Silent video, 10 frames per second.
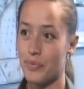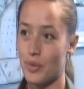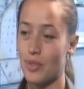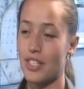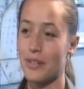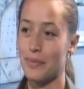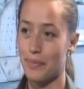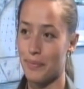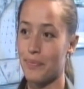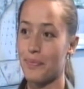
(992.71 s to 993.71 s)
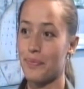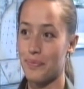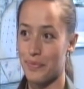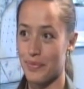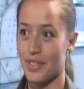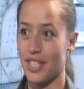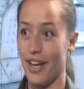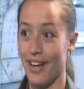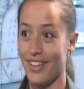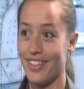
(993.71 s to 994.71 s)
Mm-hmm. That'll be great.
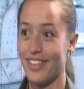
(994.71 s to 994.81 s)
Yeah.